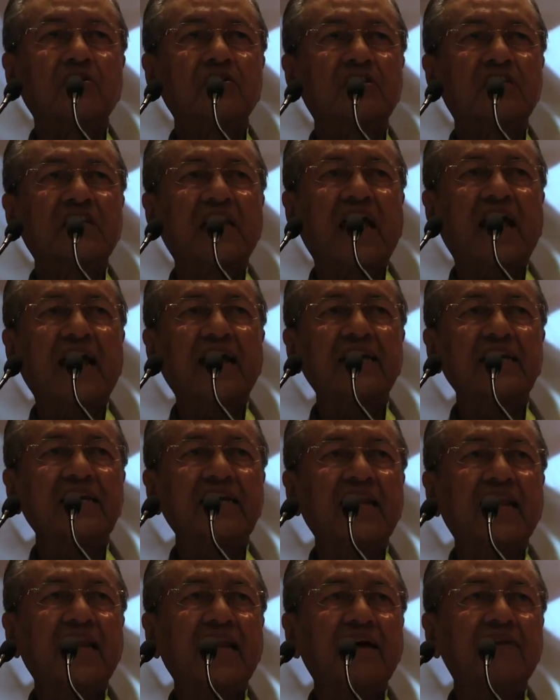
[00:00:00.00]
because
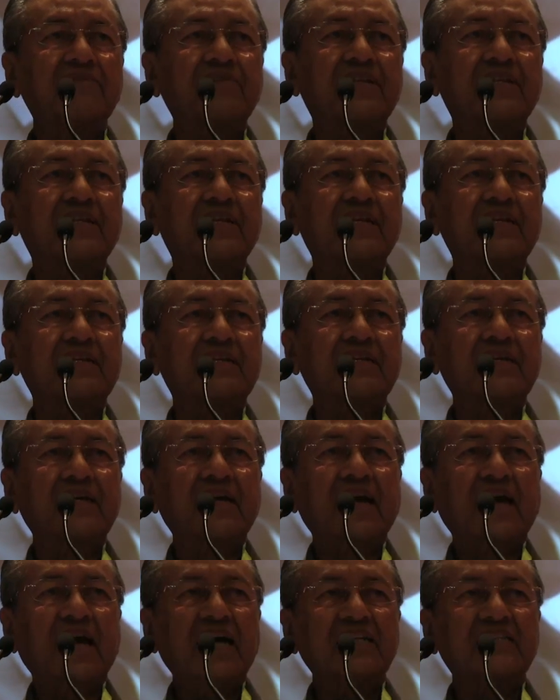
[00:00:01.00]

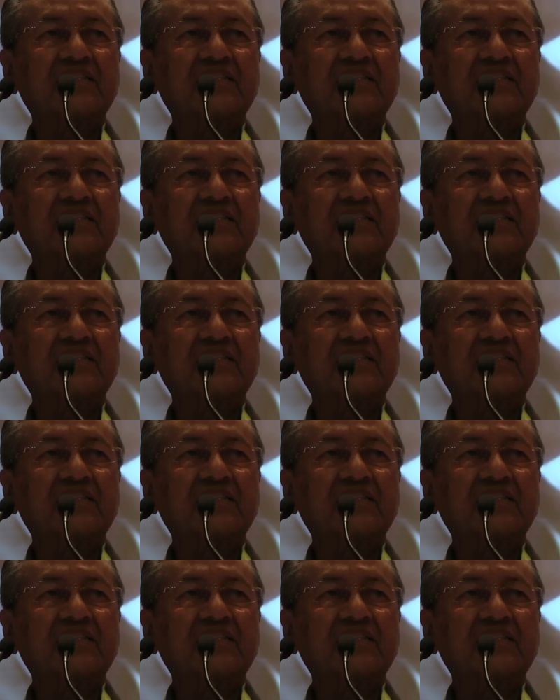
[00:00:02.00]
9/11